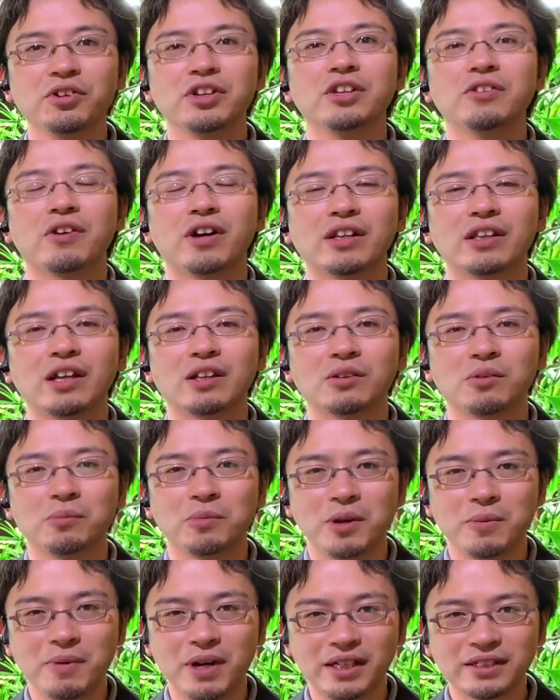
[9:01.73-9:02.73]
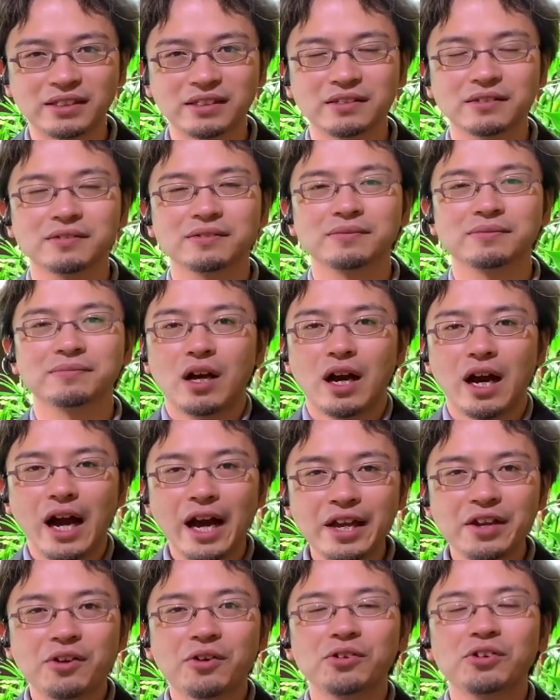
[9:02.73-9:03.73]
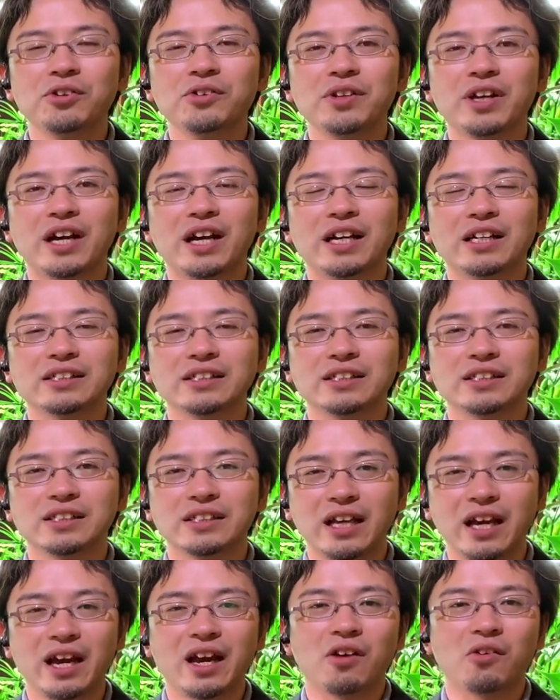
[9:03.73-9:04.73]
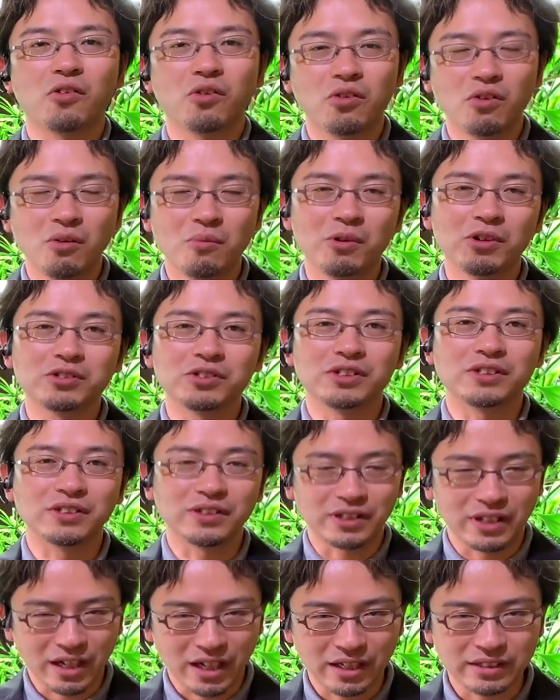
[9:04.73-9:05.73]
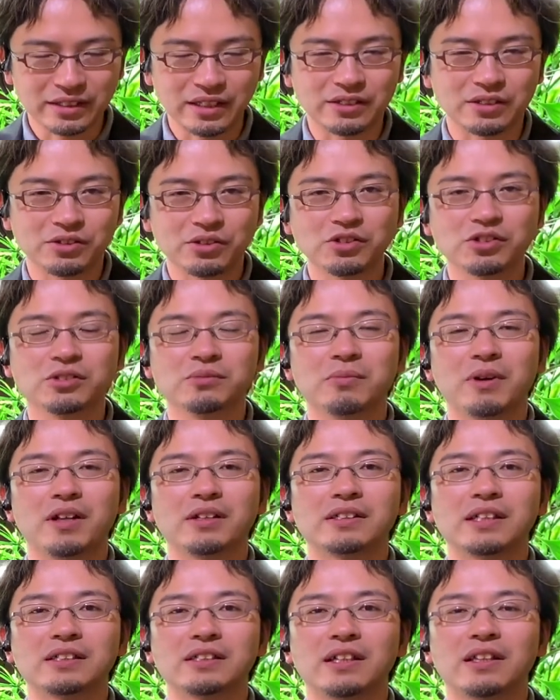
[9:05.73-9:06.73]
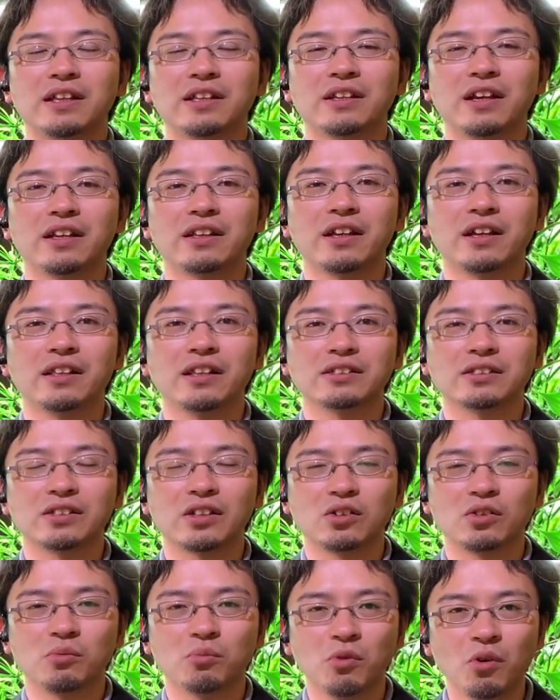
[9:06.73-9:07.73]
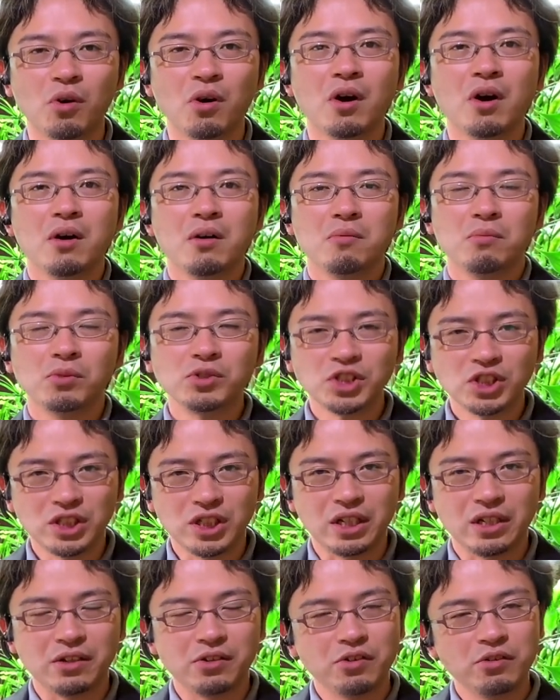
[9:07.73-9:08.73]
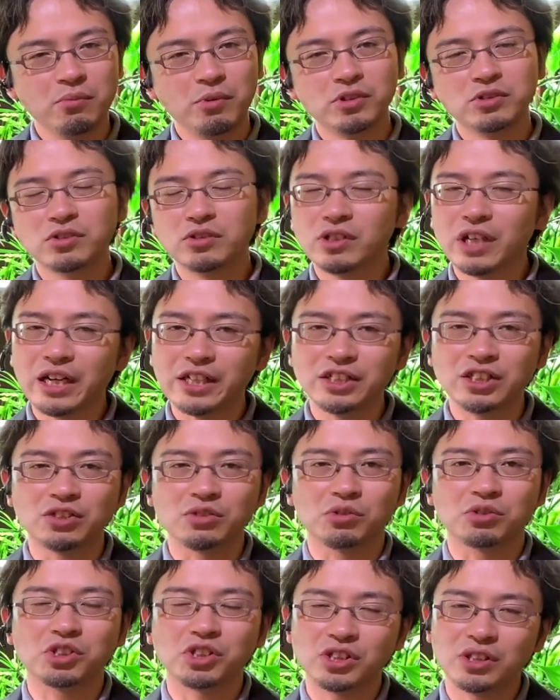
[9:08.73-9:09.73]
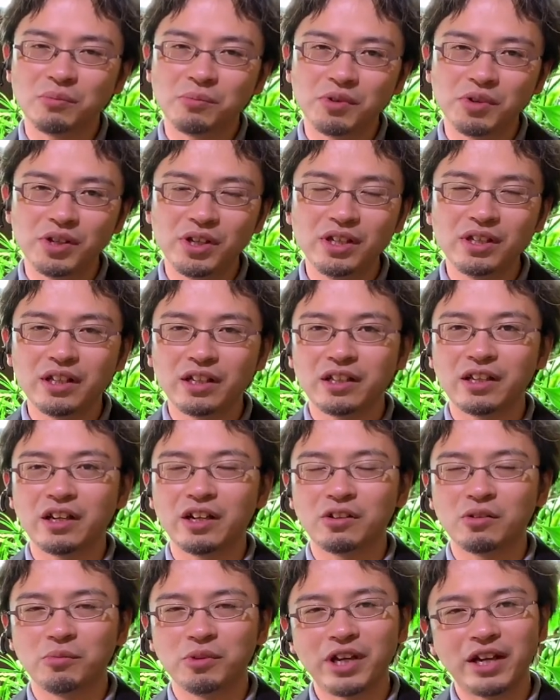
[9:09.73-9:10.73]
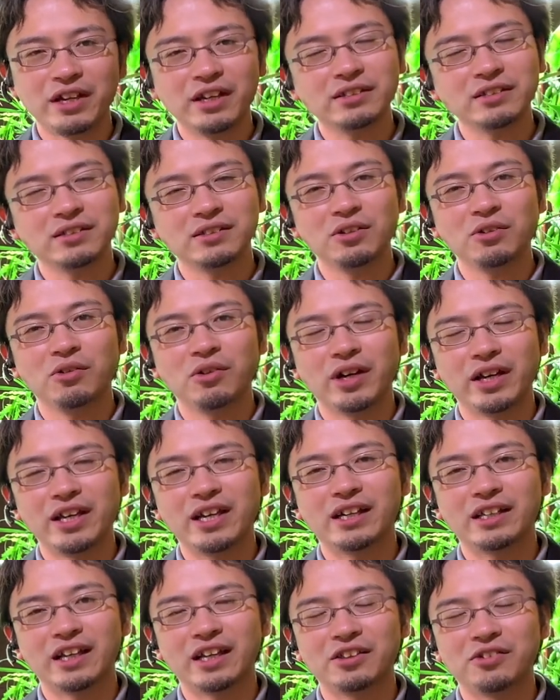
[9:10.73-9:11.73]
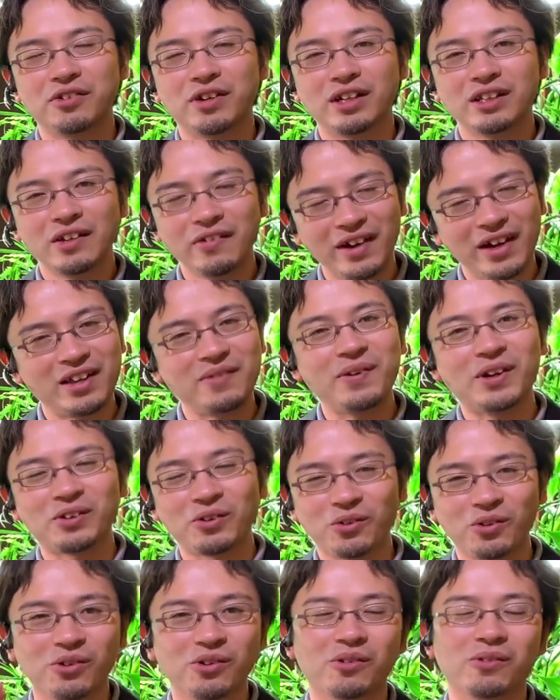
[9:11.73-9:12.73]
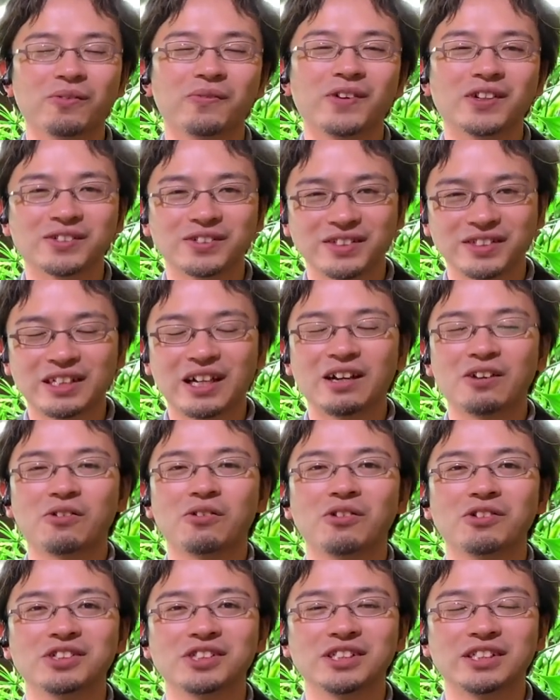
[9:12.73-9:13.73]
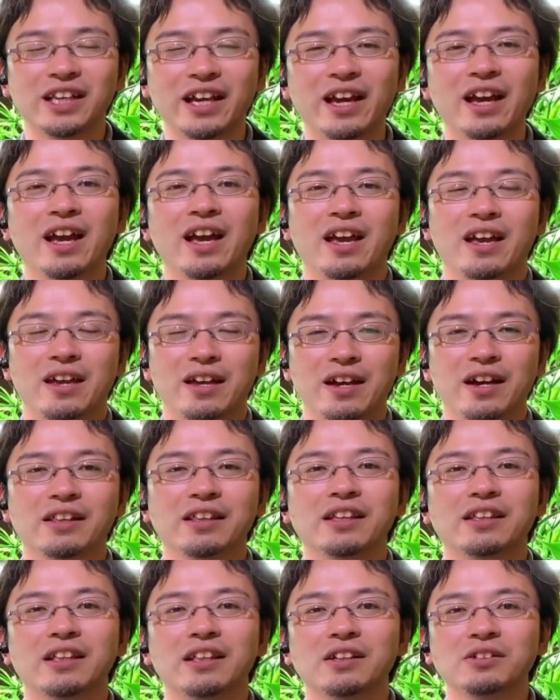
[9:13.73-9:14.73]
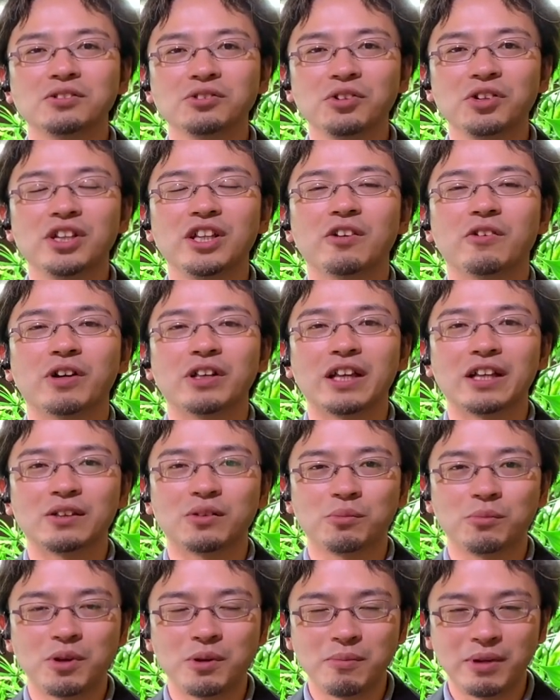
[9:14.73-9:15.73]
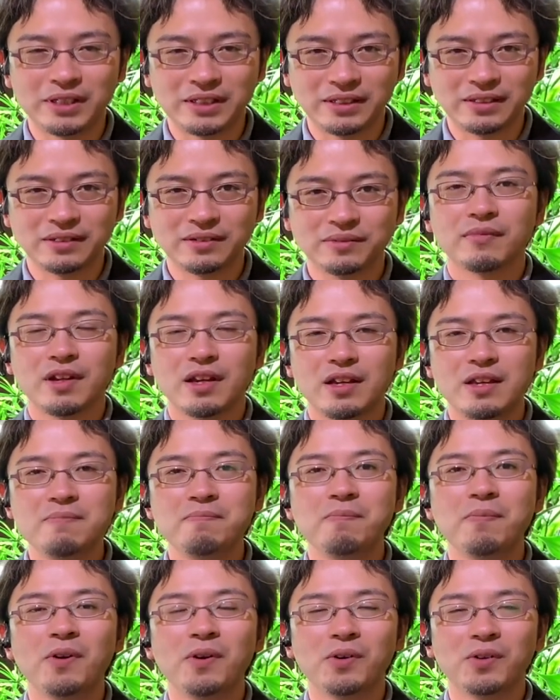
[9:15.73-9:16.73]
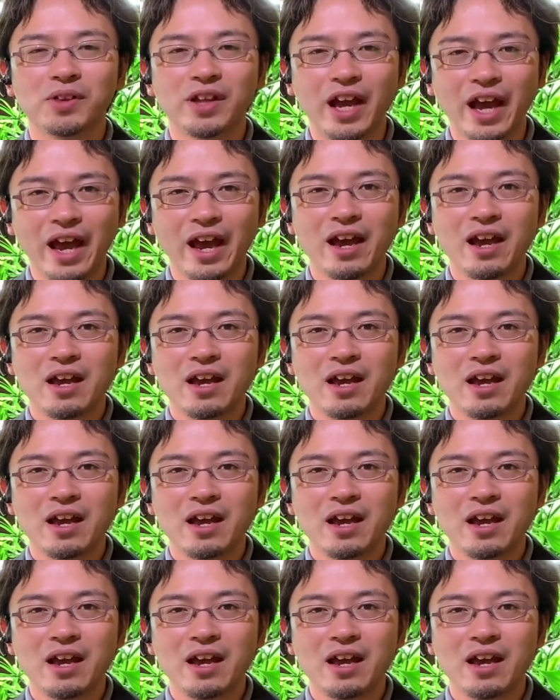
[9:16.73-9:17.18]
So today we've covered 5 categories in order to compare the positives and negatives of stones and driftwood layouts. So please use this video as a reference when choosing which material to place inside your aquarium.